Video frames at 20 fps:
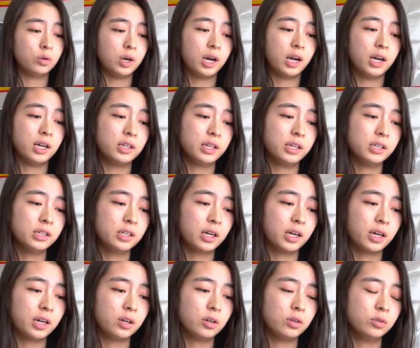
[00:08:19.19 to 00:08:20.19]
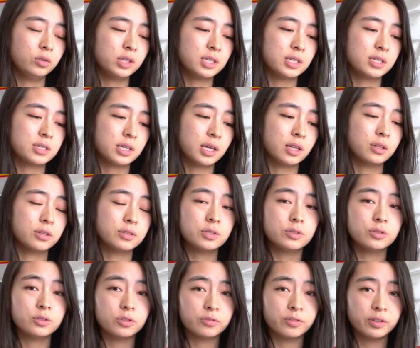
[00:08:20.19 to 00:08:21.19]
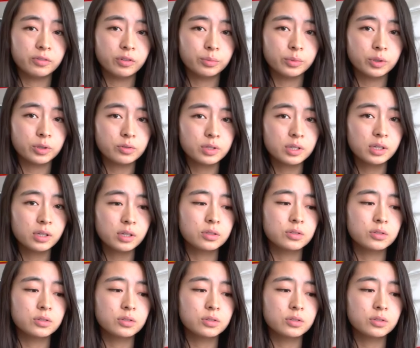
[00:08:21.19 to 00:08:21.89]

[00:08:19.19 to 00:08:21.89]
I like how they say listen to your favorite music.